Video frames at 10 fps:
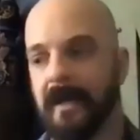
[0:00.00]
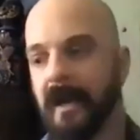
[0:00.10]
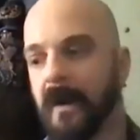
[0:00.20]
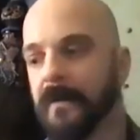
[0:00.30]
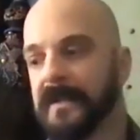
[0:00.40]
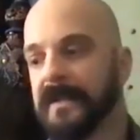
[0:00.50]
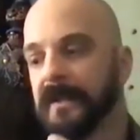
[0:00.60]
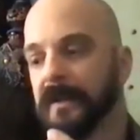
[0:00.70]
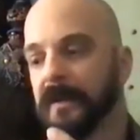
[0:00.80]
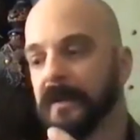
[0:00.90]
comes
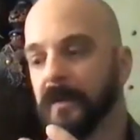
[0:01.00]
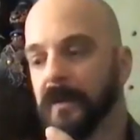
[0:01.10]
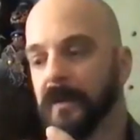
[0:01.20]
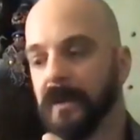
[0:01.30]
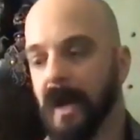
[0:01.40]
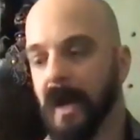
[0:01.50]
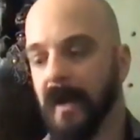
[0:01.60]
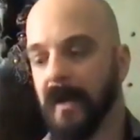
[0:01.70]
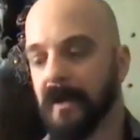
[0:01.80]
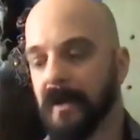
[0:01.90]
to
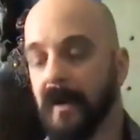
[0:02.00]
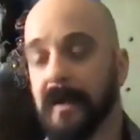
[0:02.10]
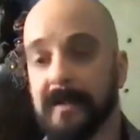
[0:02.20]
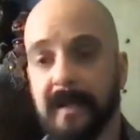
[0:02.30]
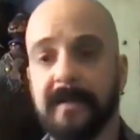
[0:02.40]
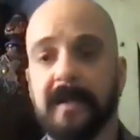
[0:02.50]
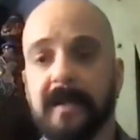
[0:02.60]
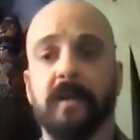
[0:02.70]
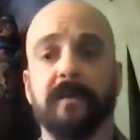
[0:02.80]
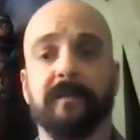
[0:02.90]

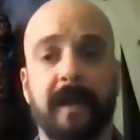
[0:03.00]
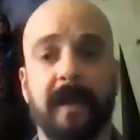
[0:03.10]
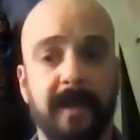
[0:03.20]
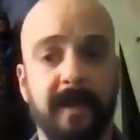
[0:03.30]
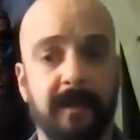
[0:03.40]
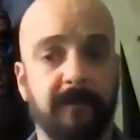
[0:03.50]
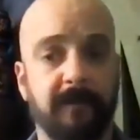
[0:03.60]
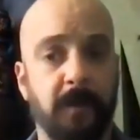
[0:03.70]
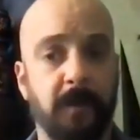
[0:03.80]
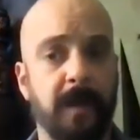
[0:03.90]
non-consensus or violating
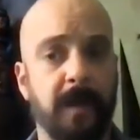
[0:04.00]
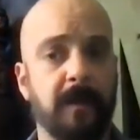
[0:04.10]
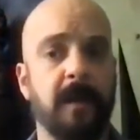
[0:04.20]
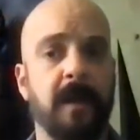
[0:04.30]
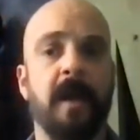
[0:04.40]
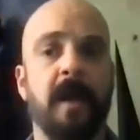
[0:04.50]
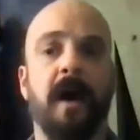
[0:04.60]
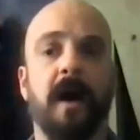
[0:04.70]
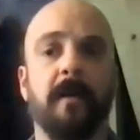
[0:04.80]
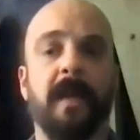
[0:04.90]
free will,
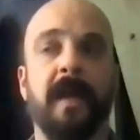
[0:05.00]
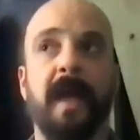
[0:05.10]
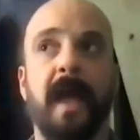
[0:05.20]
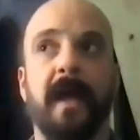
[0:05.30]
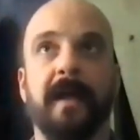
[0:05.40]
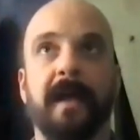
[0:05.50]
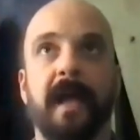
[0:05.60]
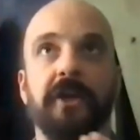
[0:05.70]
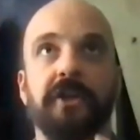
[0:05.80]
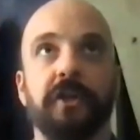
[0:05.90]

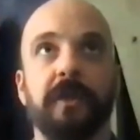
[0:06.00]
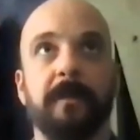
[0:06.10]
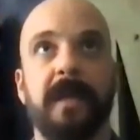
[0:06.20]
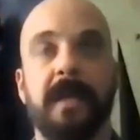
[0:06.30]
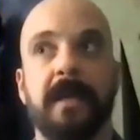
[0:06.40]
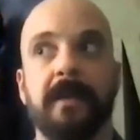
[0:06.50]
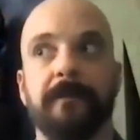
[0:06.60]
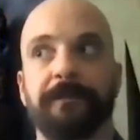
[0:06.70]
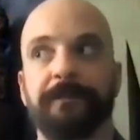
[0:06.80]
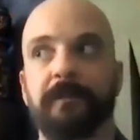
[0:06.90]
it should be
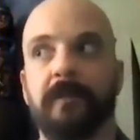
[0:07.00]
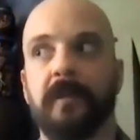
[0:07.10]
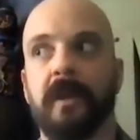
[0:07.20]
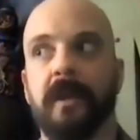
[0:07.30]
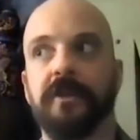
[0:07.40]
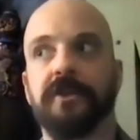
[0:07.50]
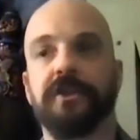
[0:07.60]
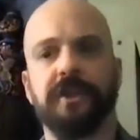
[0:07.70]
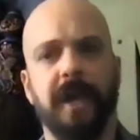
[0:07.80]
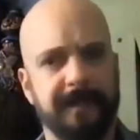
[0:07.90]

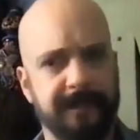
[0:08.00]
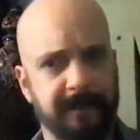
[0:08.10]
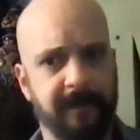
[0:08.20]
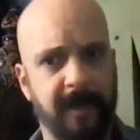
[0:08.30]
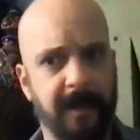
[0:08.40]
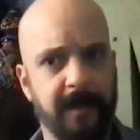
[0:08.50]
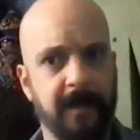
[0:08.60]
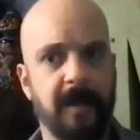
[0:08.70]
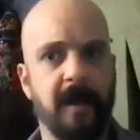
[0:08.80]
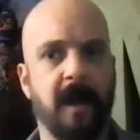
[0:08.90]
justified.
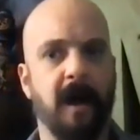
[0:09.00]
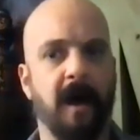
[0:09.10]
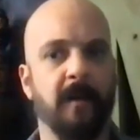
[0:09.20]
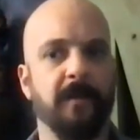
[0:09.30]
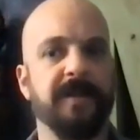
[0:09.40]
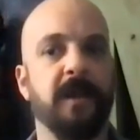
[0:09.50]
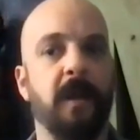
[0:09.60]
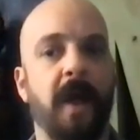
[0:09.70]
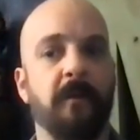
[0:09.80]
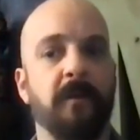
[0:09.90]
So
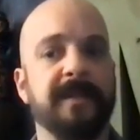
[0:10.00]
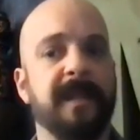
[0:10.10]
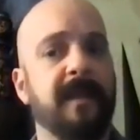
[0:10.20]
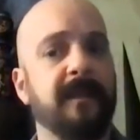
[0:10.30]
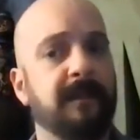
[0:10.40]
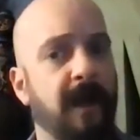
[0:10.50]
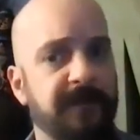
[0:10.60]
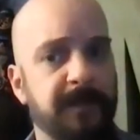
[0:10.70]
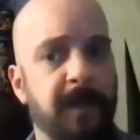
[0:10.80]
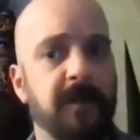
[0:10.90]
I would say that love
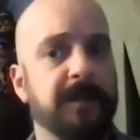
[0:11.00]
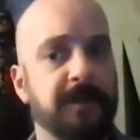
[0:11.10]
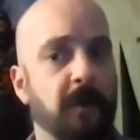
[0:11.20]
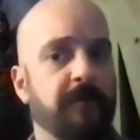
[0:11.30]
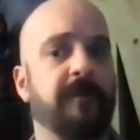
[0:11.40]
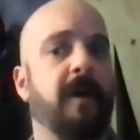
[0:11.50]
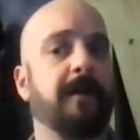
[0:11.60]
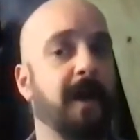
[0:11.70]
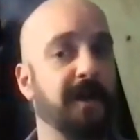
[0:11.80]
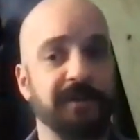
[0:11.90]
spells don't
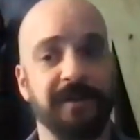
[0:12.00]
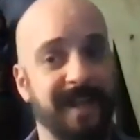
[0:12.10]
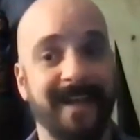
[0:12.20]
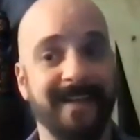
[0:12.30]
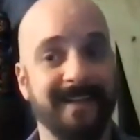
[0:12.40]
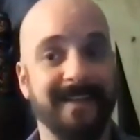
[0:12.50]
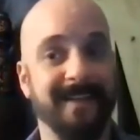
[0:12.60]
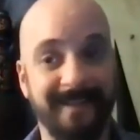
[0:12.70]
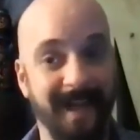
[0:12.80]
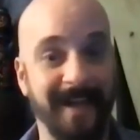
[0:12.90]
fall under
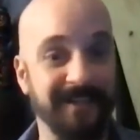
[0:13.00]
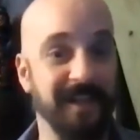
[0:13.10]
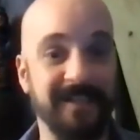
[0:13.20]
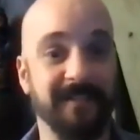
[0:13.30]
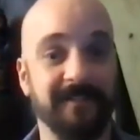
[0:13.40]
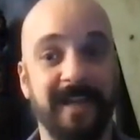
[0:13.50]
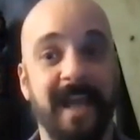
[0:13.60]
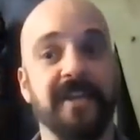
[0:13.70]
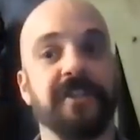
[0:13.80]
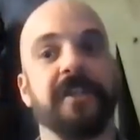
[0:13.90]
that
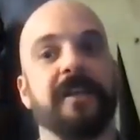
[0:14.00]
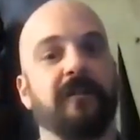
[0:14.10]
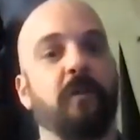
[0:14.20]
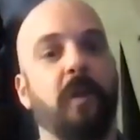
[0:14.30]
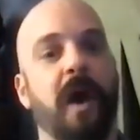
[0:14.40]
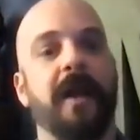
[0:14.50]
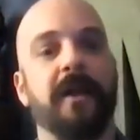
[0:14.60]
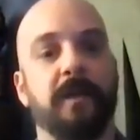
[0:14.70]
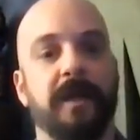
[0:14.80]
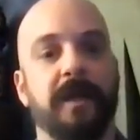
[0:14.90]
justification of why
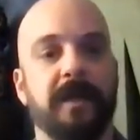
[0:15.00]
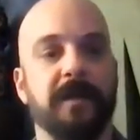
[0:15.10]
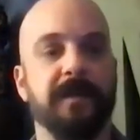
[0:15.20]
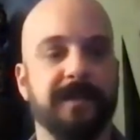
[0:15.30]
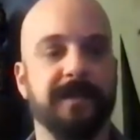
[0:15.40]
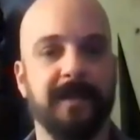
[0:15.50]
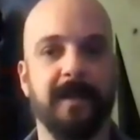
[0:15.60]
you would use,